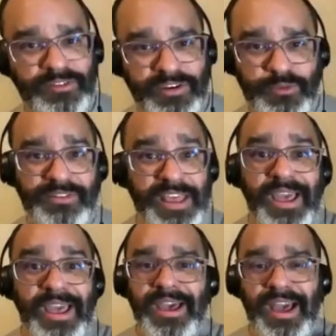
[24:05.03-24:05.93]
He was just like
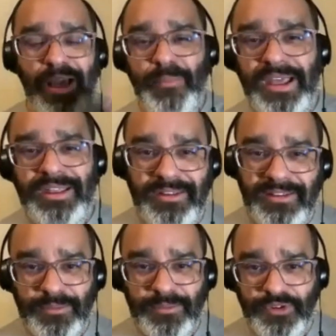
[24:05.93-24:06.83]
a man that did
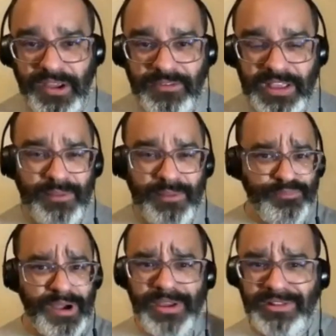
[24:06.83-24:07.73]
some tricks and
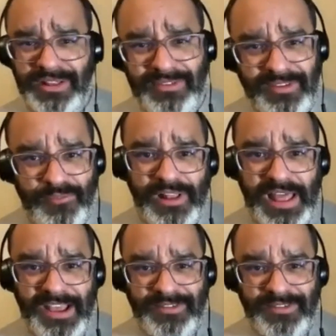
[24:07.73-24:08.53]
probably did some real acts,